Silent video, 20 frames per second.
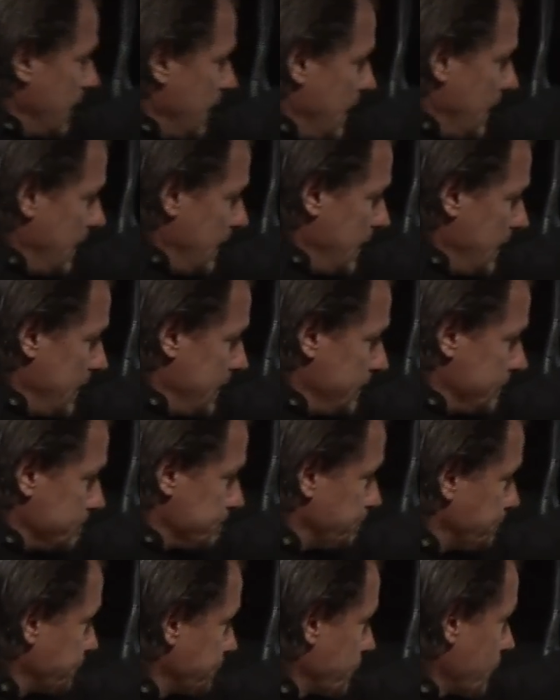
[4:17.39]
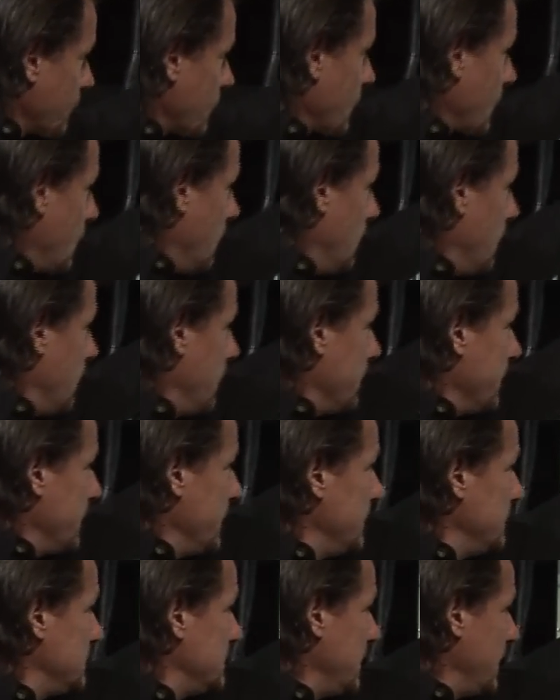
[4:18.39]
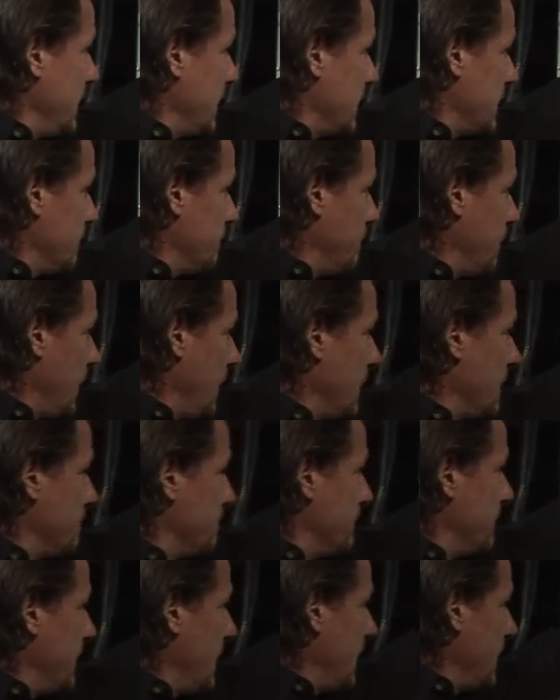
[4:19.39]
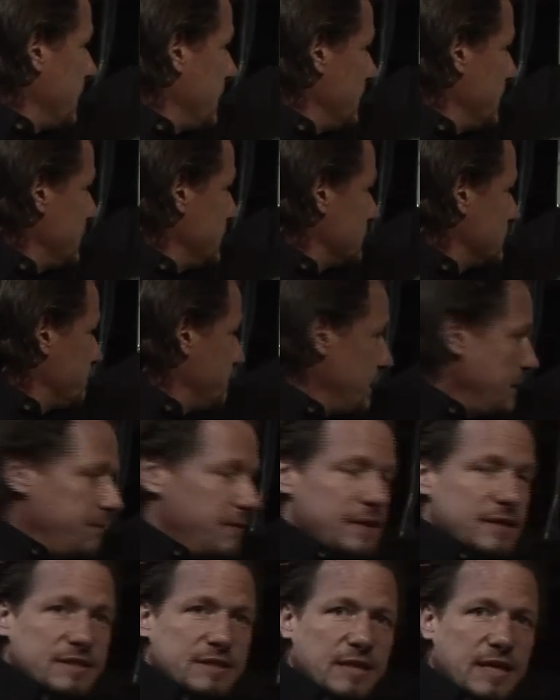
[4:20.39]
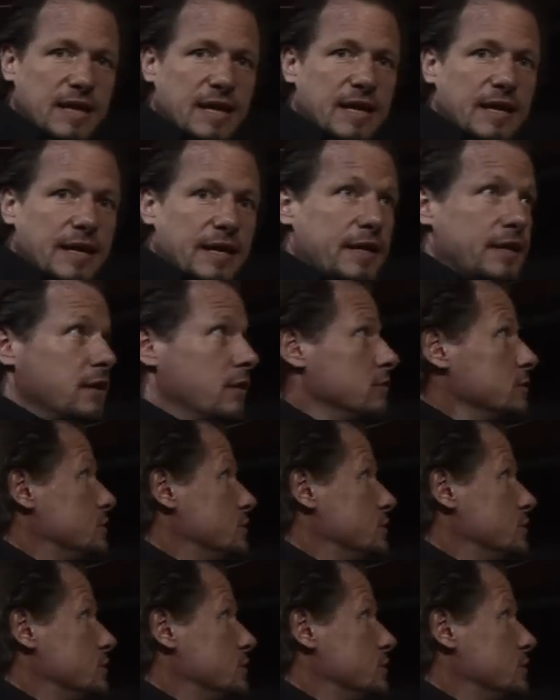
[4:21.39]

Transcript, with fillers: a uh, intake pipe that is PVC and it goes